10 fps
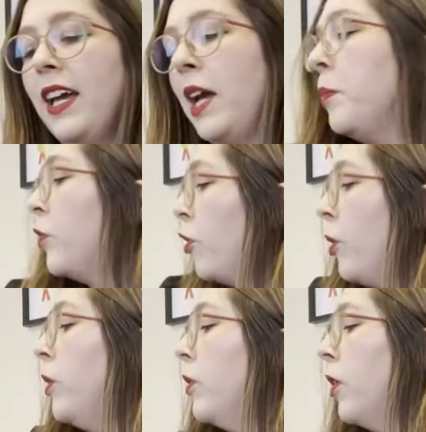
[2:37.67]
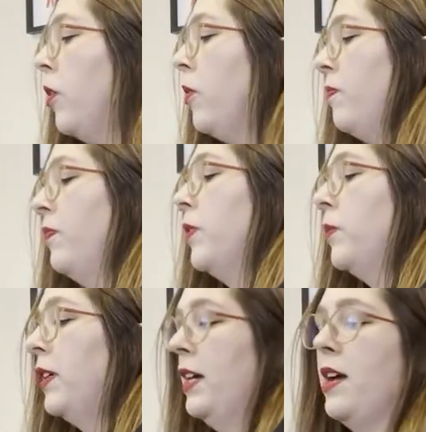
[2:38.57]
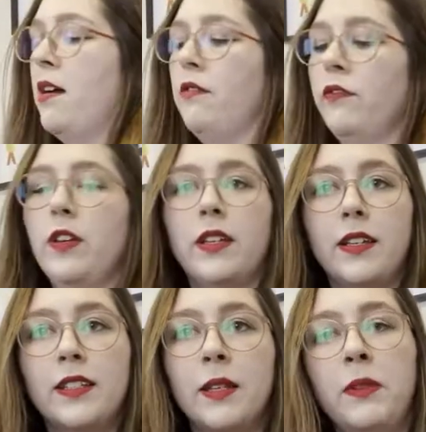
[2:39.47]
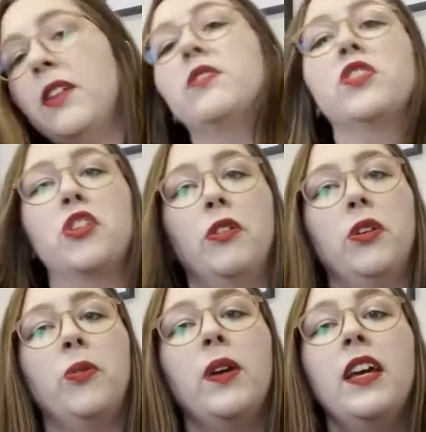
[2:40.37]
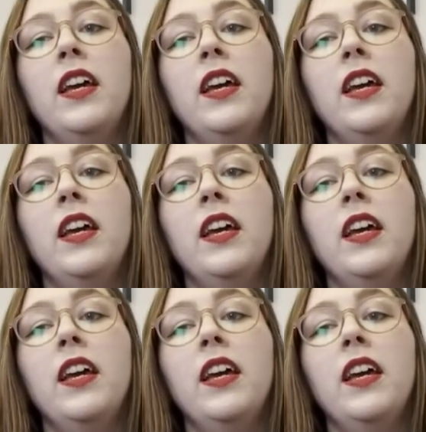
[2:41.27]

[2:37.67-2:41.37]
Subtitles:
And before you go, we have something else to show you.